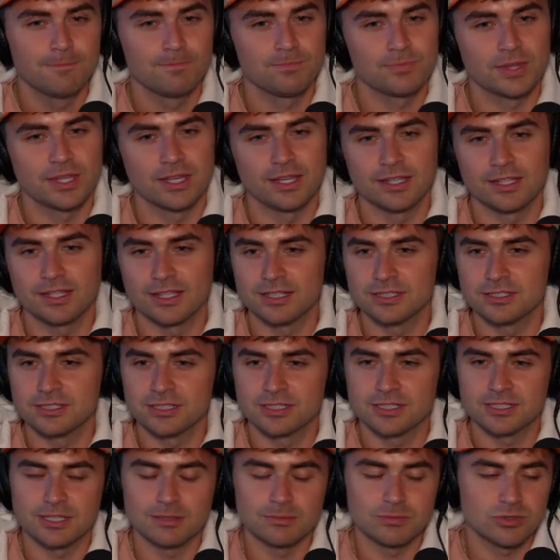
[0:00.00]
Like, it just
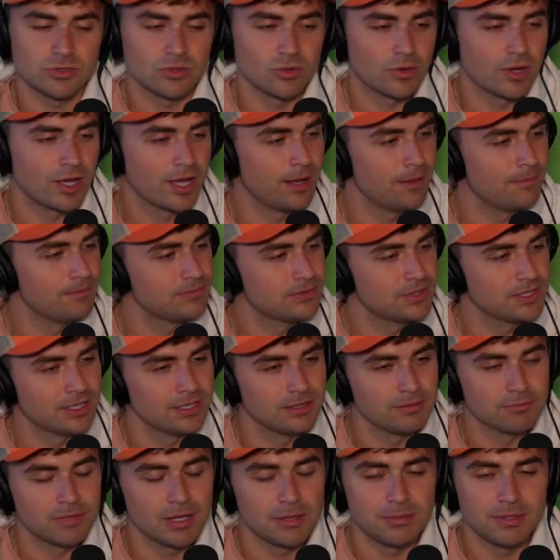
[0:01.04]
seems so empty.
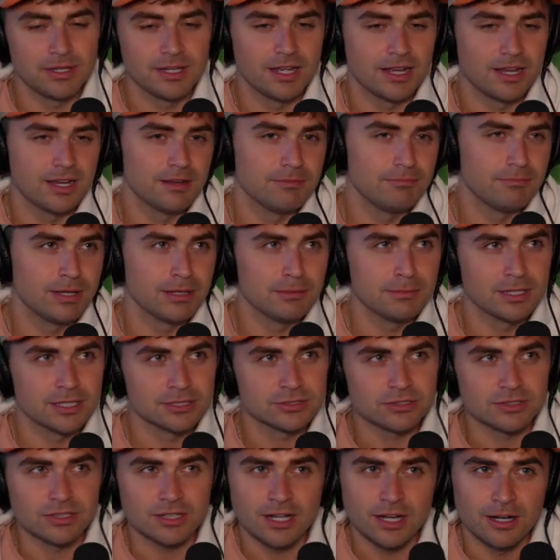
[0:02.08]
Maybe, maybe I
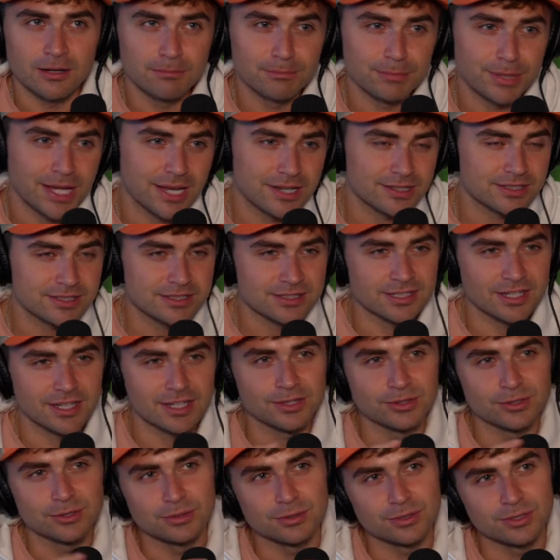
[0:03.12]
should come back to
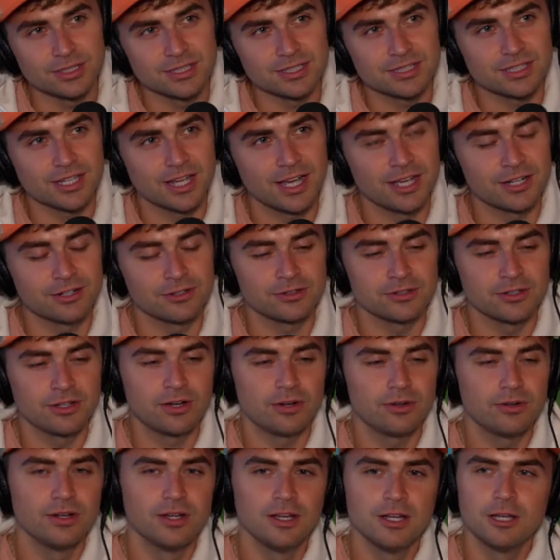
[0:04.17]
St. Louis. I don't
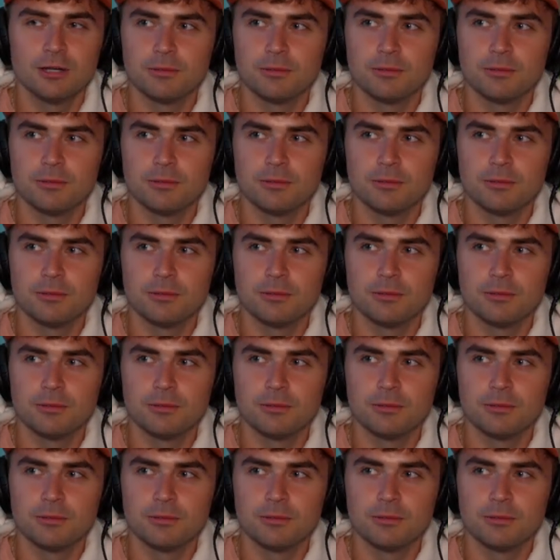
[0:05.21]
know.